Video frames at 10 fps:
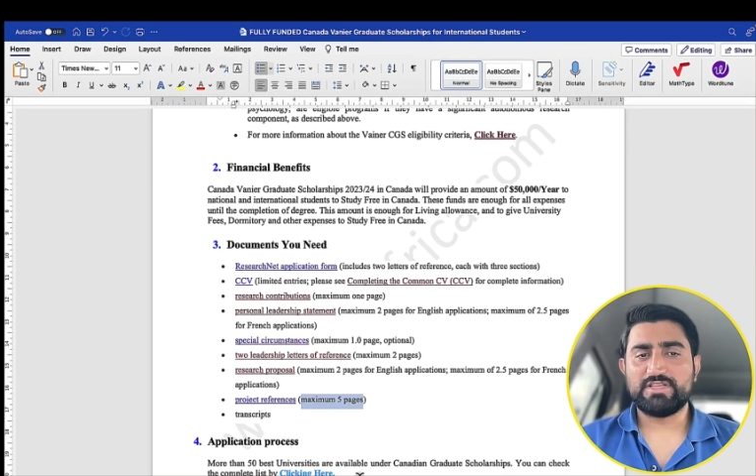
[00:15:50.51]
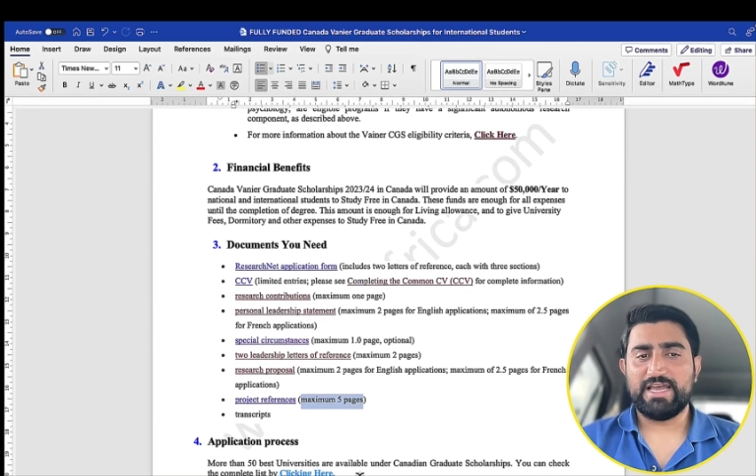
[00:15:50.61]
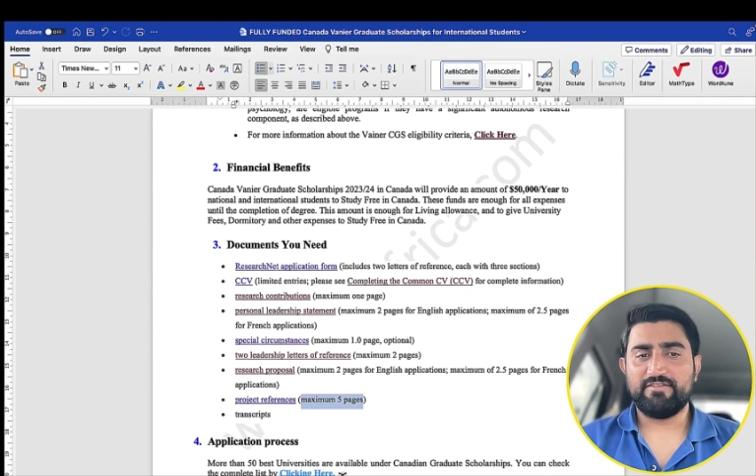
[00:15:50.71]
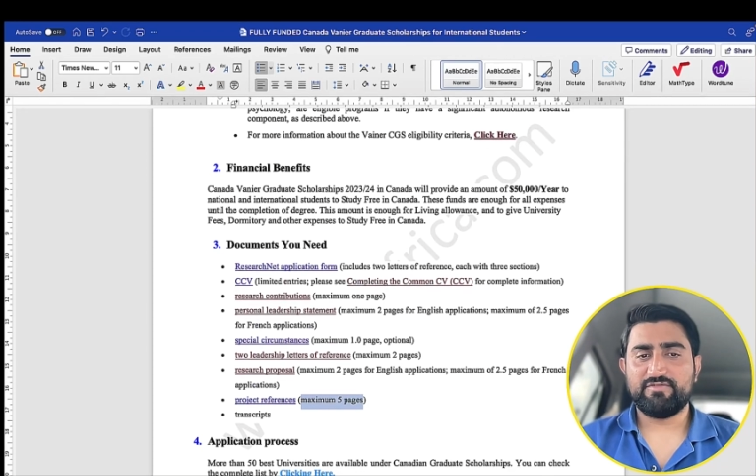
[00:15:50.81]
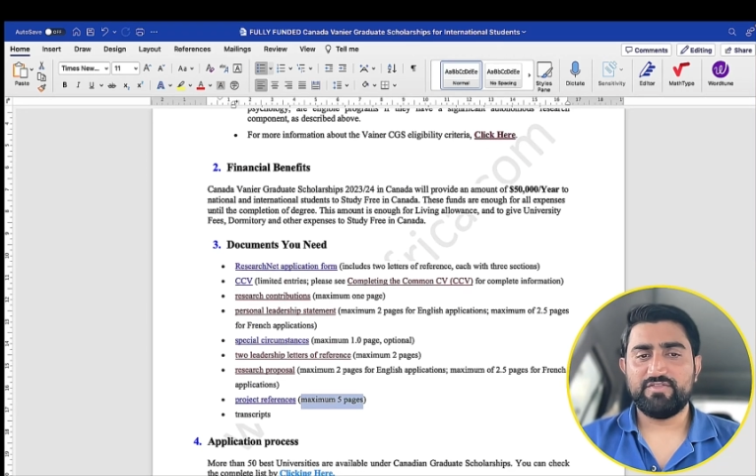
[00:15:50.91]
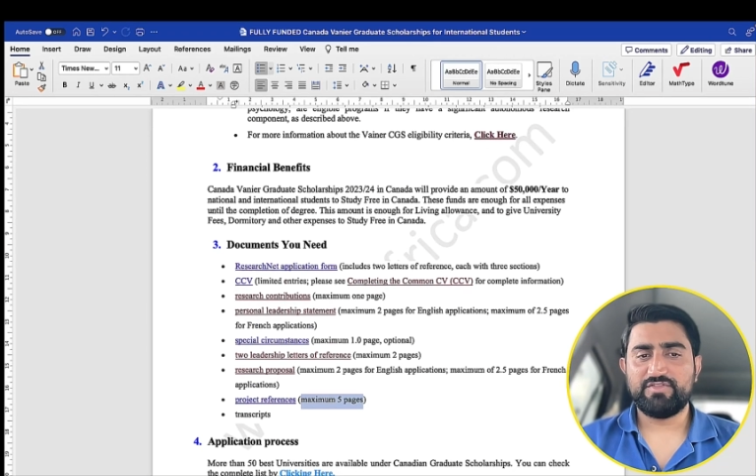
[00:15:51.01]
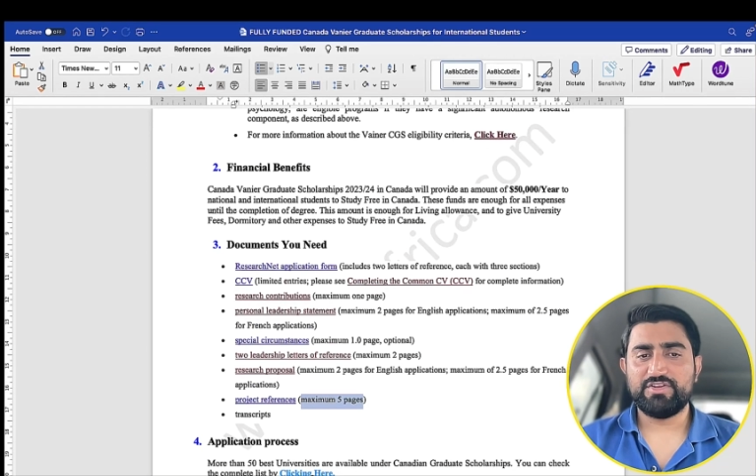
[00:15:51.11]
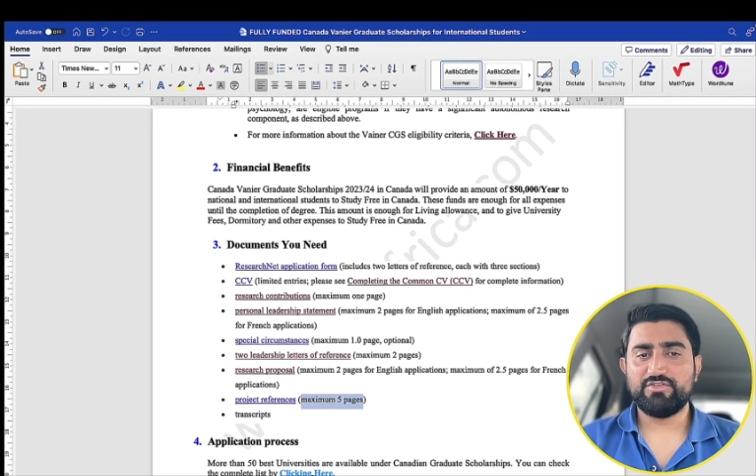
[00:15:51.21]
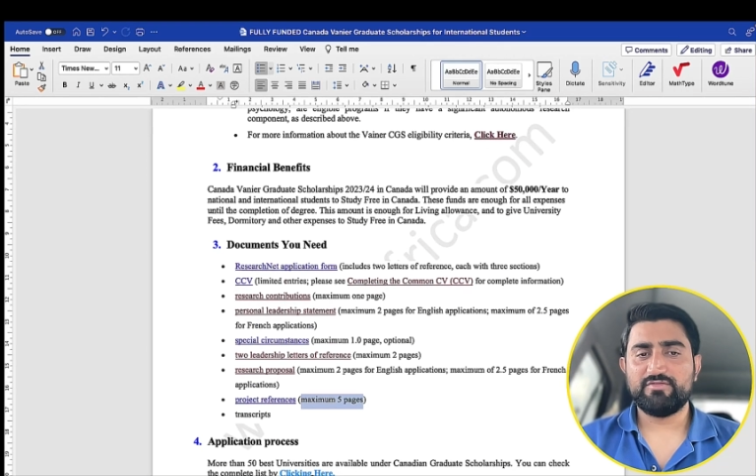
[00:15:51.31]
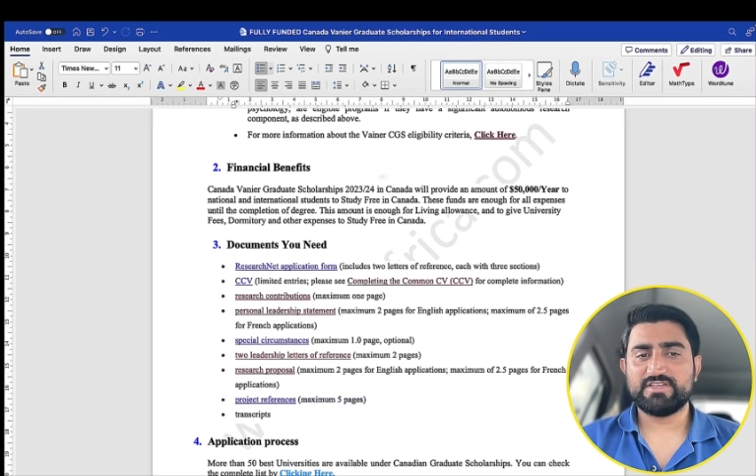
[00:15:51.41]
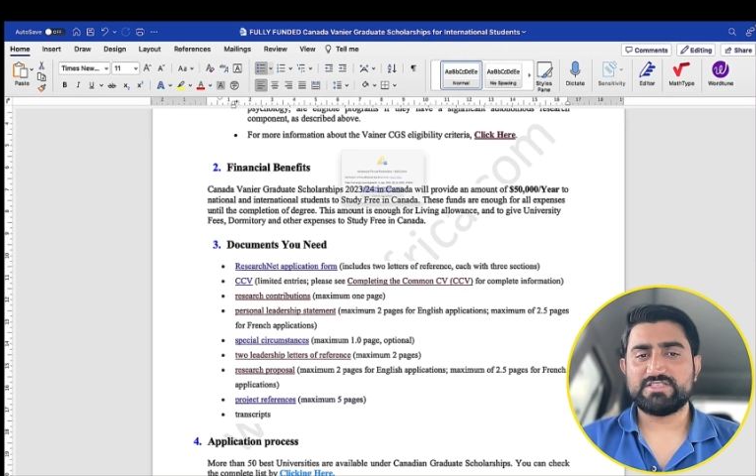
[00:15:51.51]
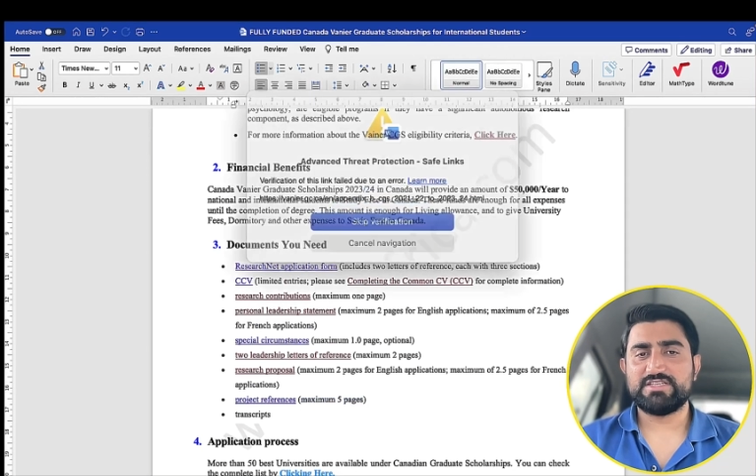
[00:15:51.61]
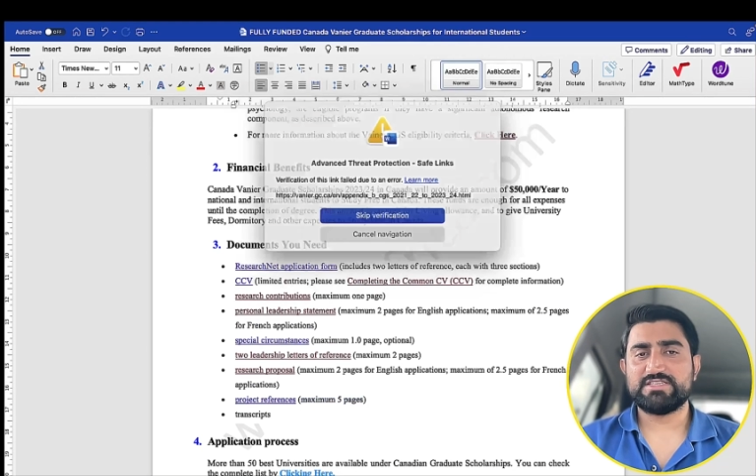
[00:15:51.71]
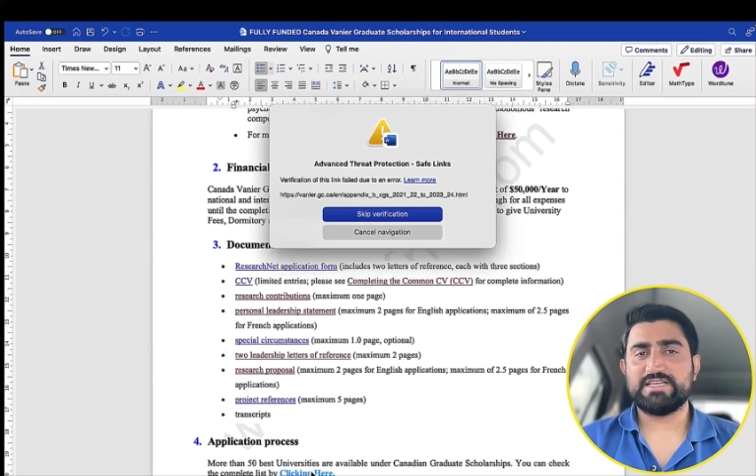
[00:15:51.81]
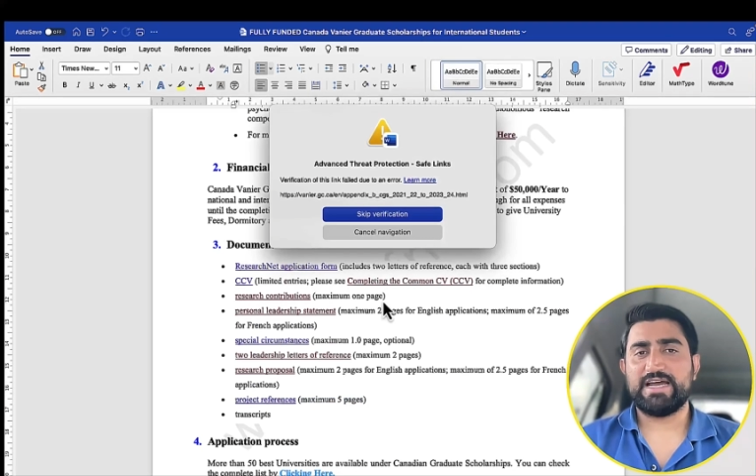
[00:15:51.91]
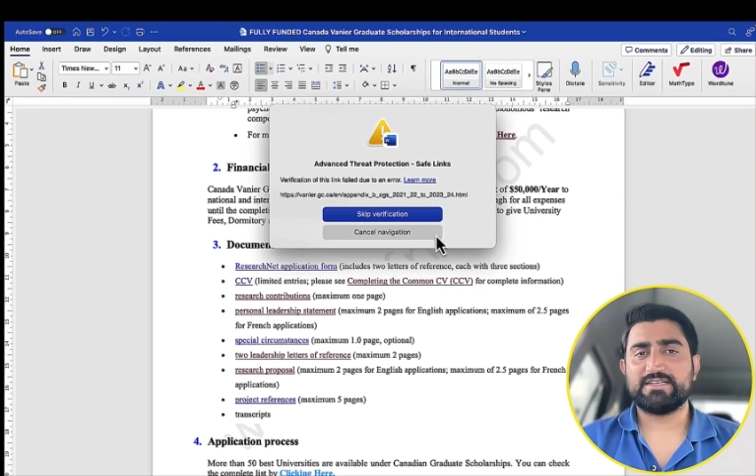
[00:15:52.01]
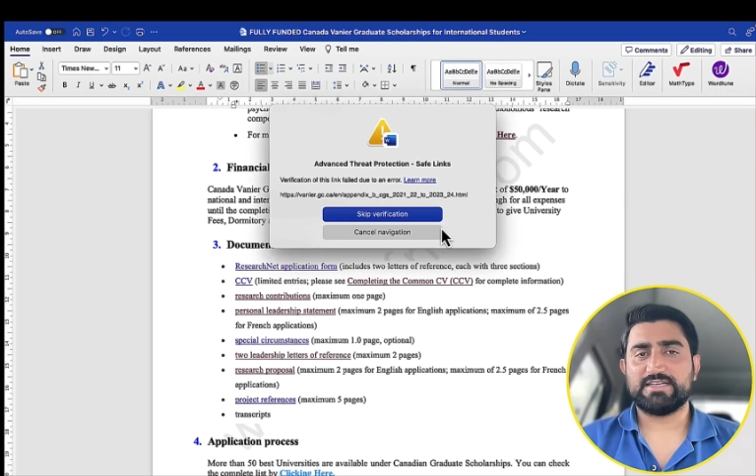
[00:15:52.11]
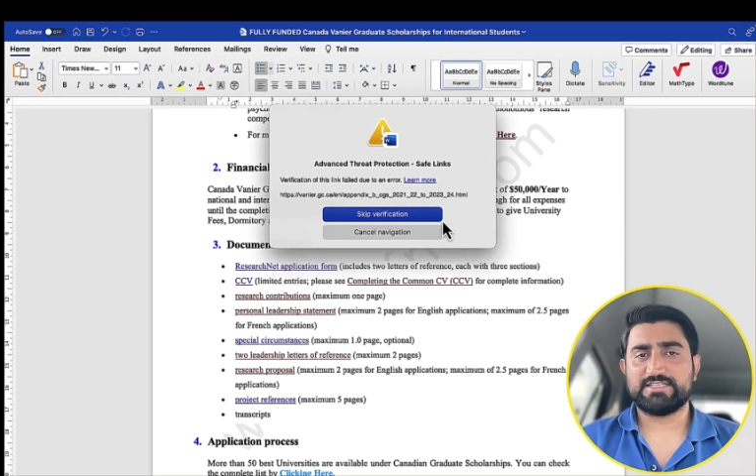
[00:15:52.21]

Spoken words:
than 50 universities that are